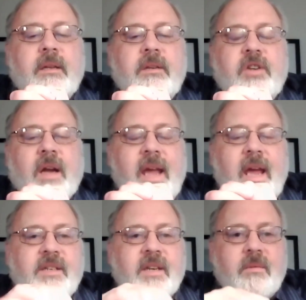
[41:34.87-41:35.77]
John
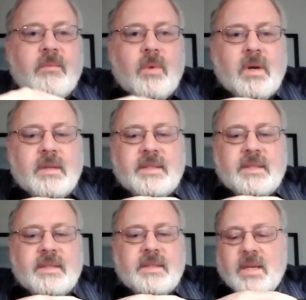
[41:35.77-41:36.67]
Kasich uh,
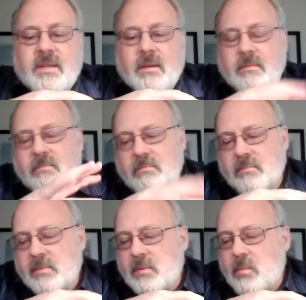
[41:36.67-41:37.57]
said recently, uh,
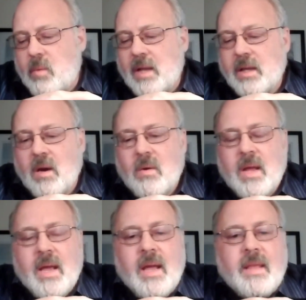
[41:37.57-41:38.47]
a while ago
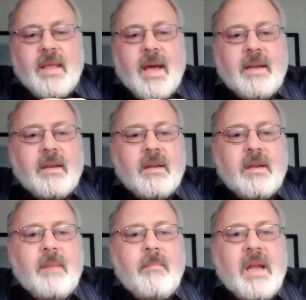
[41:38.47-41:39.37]
that
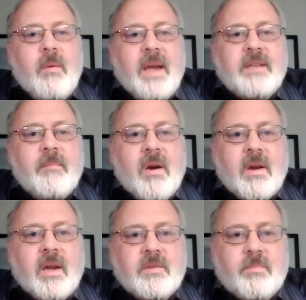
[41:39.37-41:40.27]
in many ways
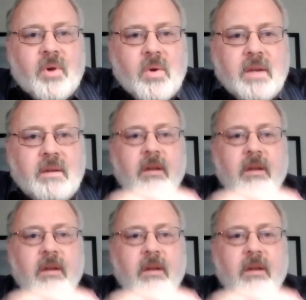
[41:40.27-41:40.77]
America is broken